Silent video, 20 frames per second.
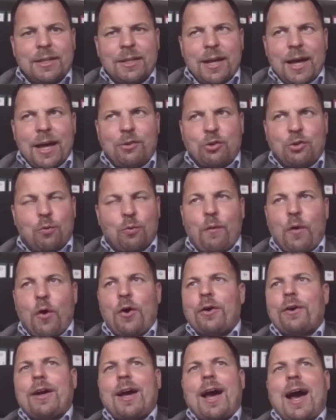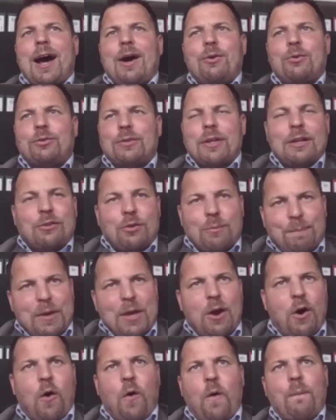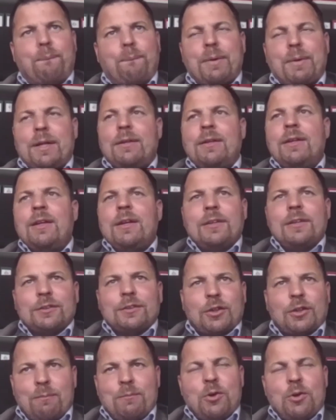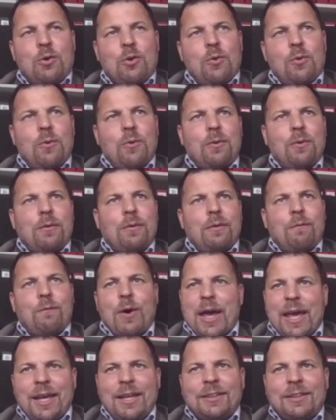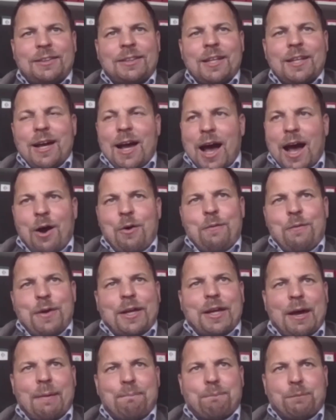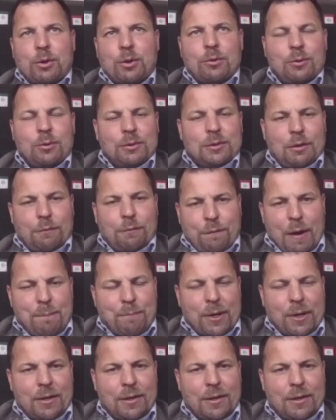and to work out and to be open some new ways how we can produce the fabric.